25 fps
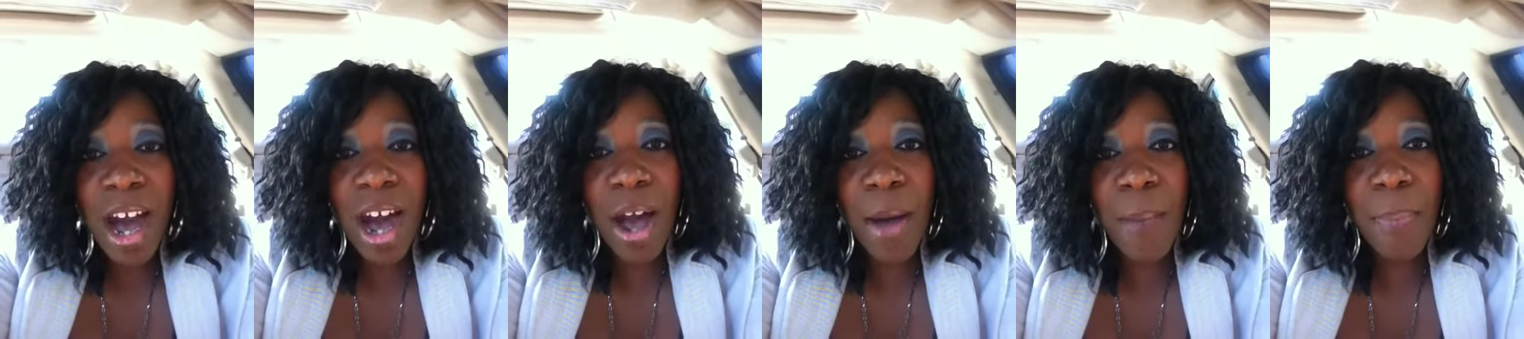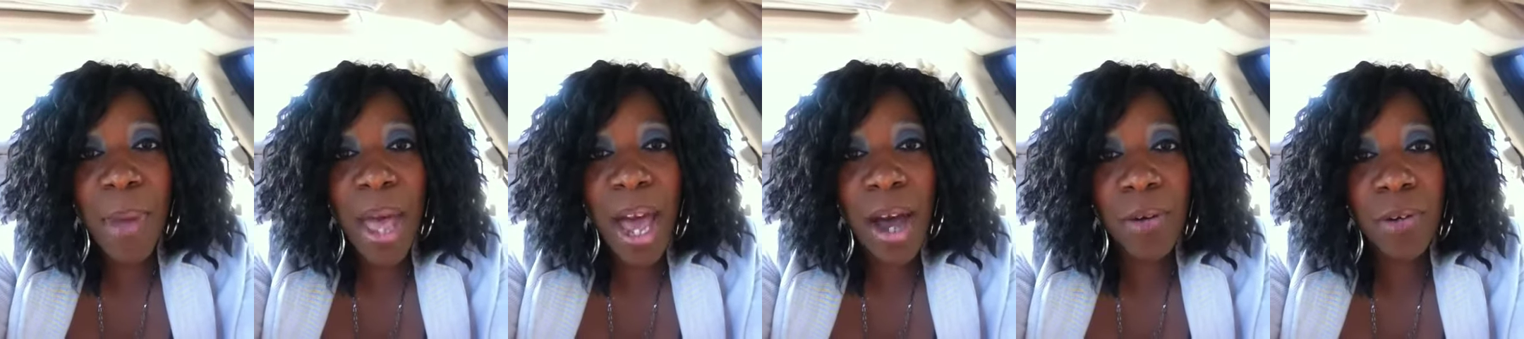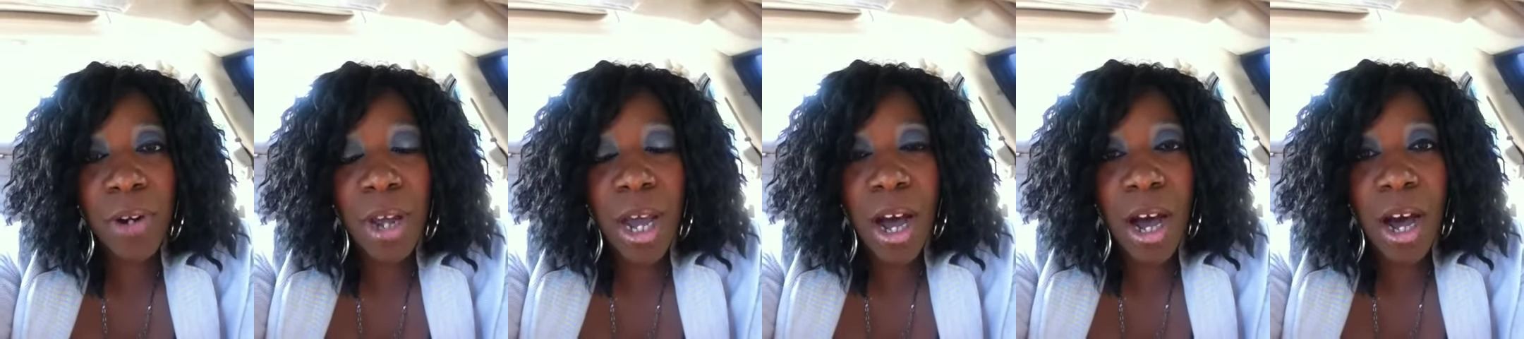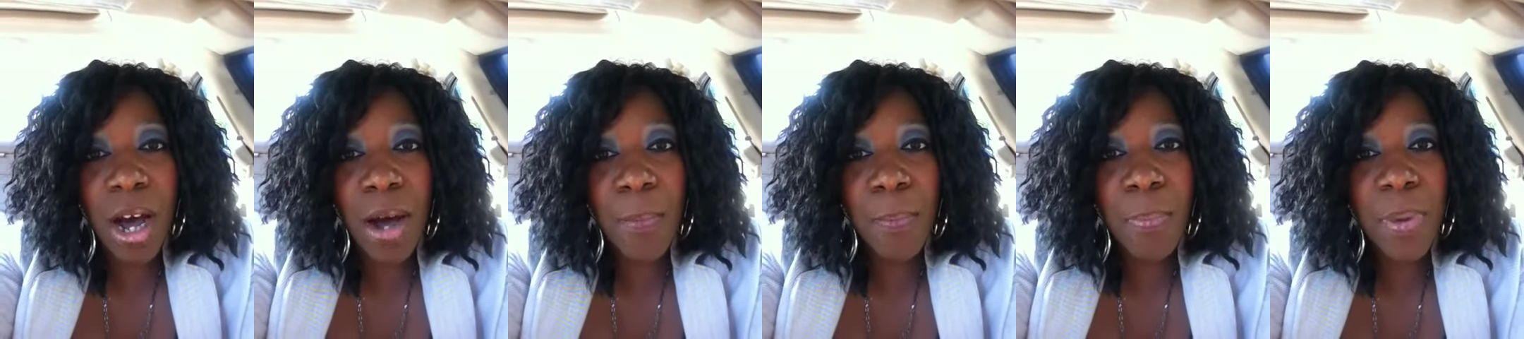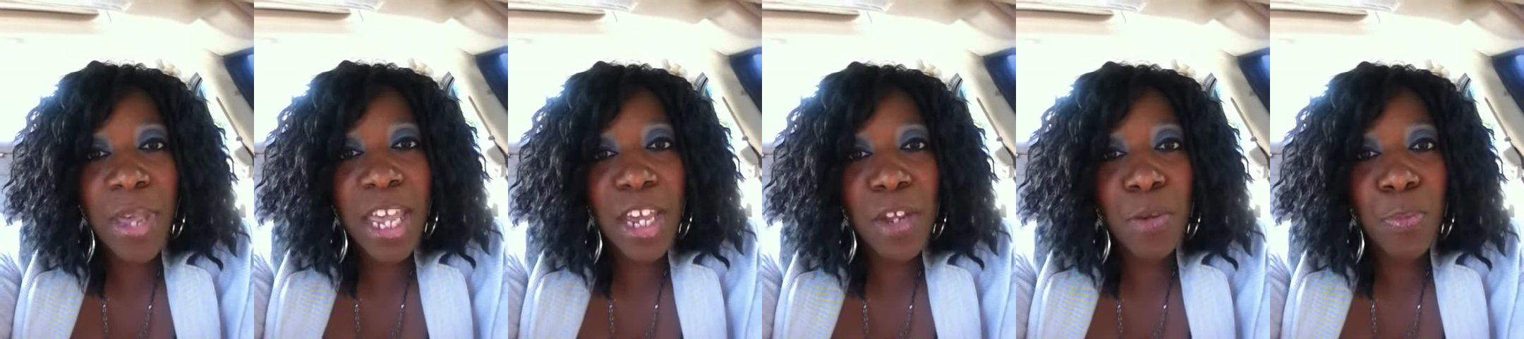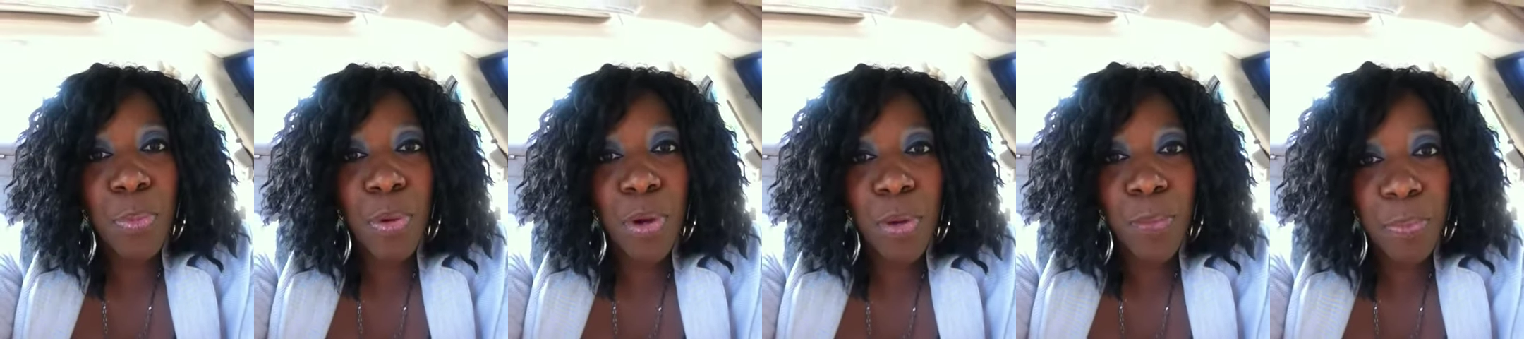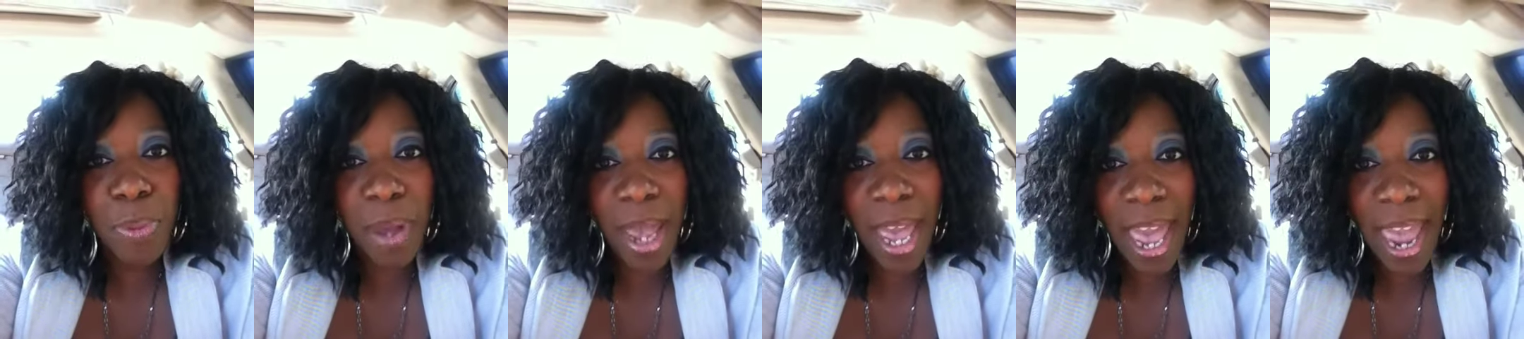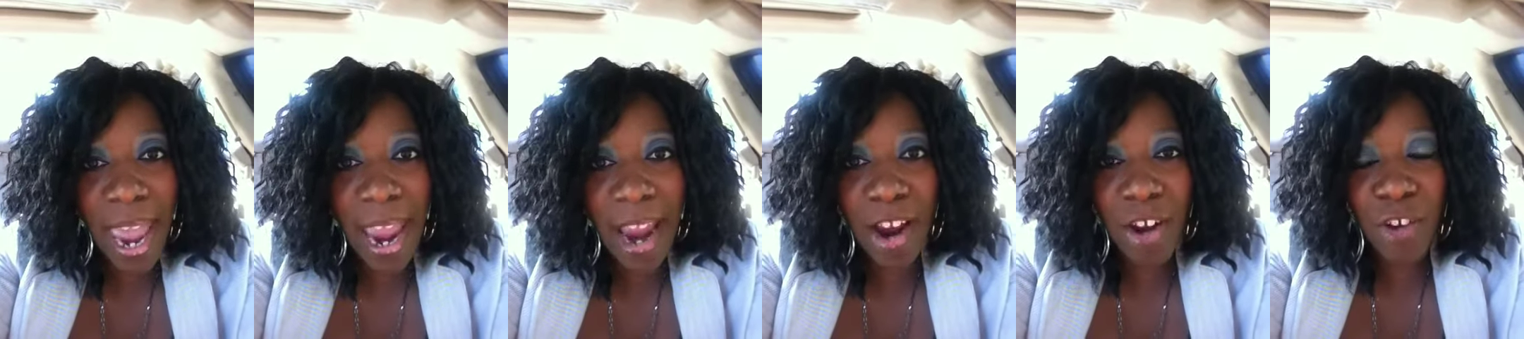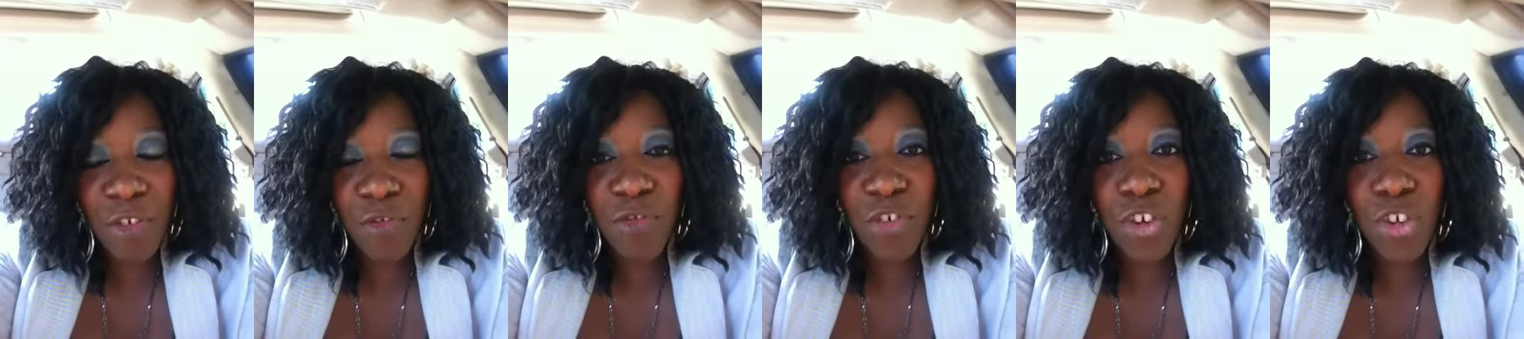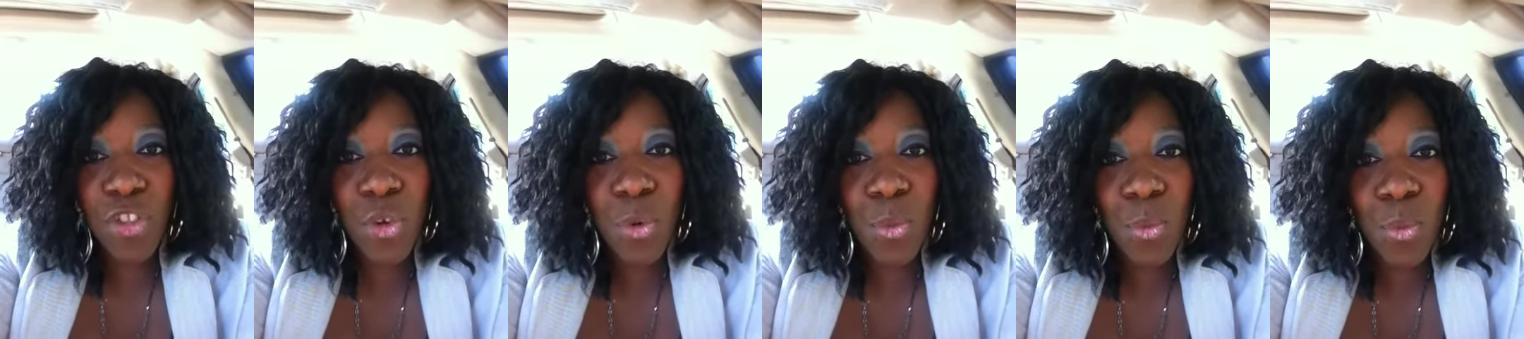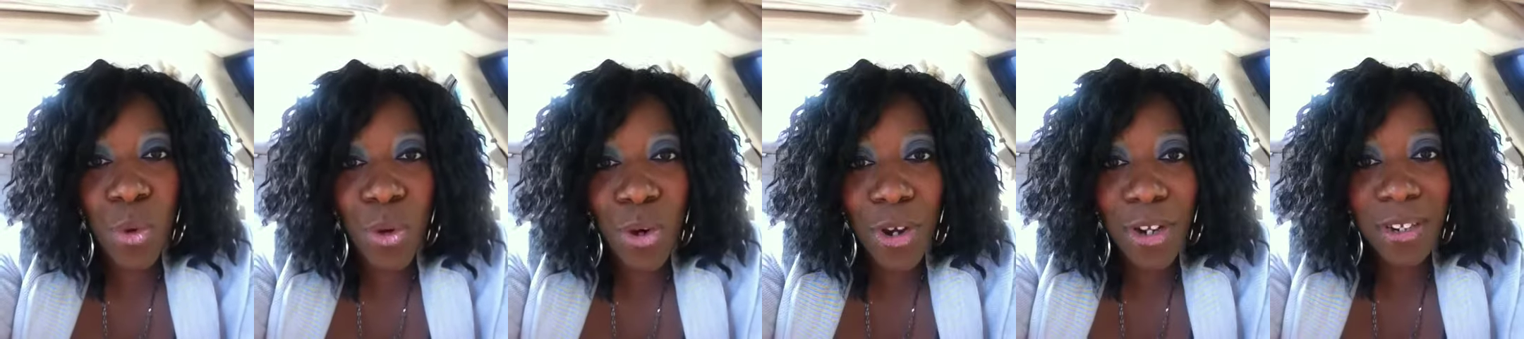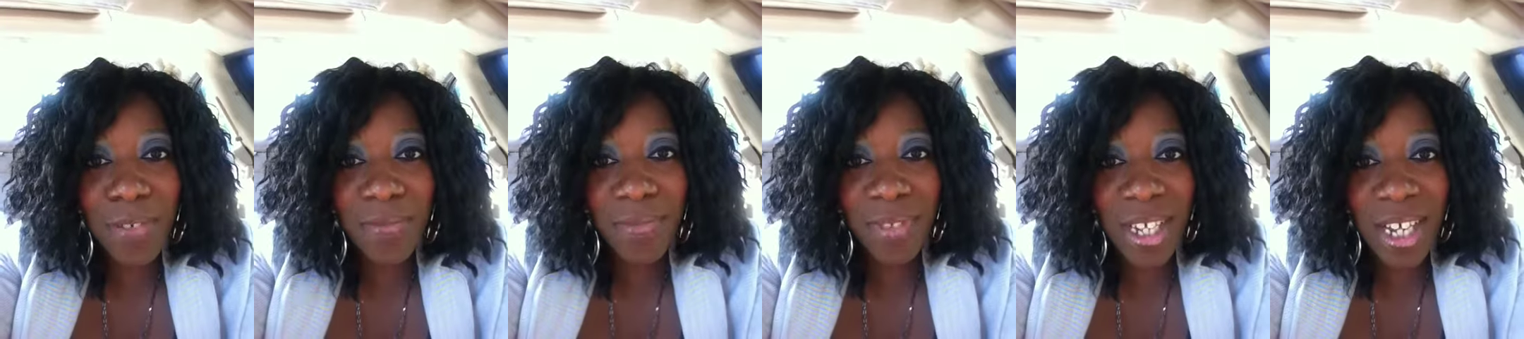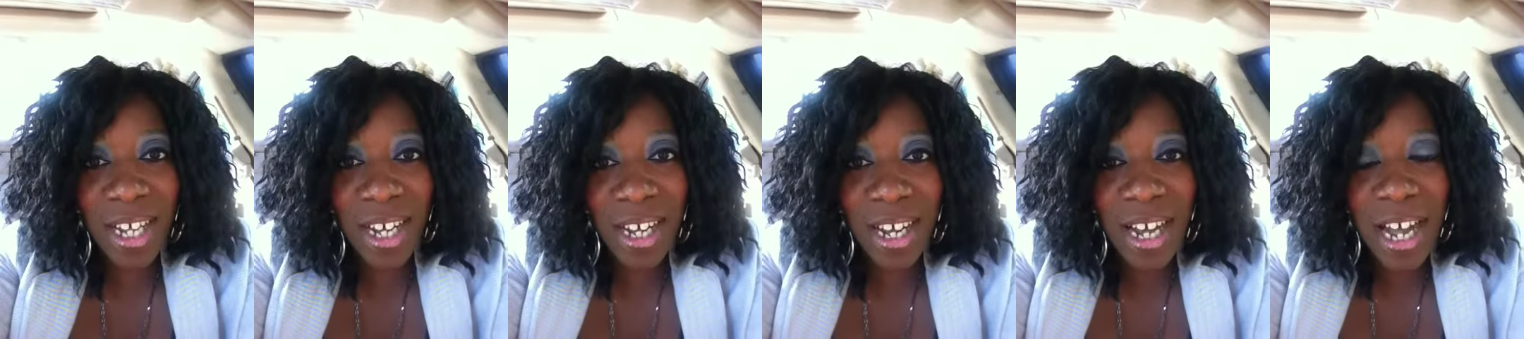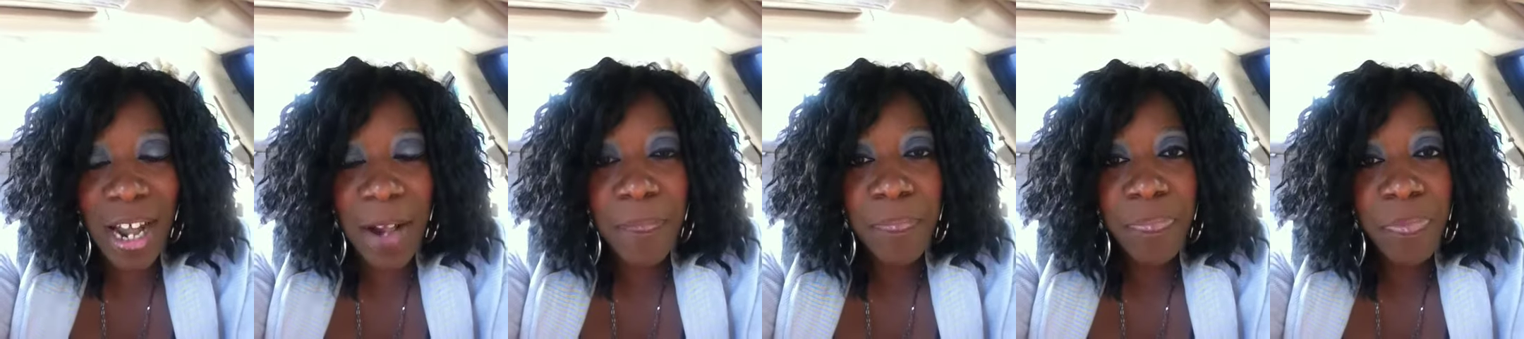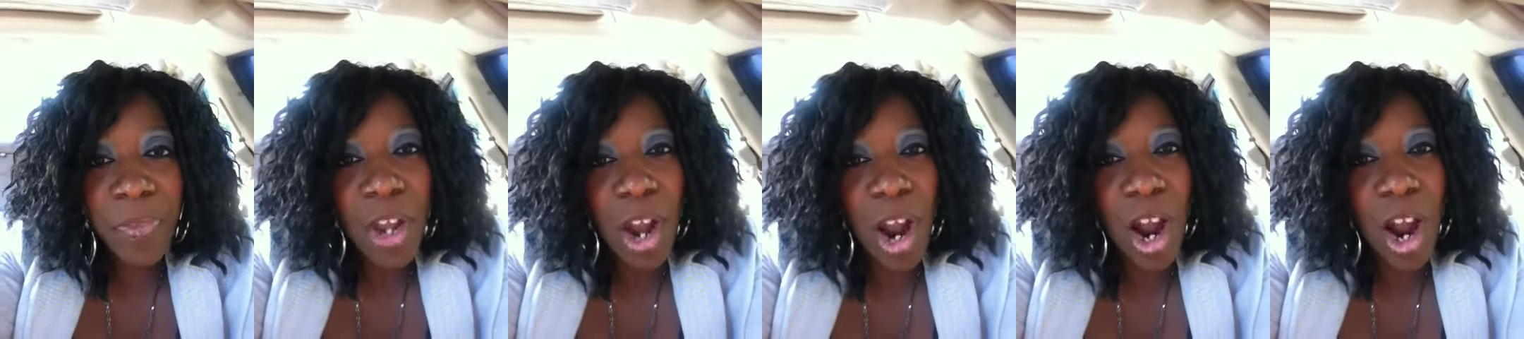about uh, being prepared for the Word of God.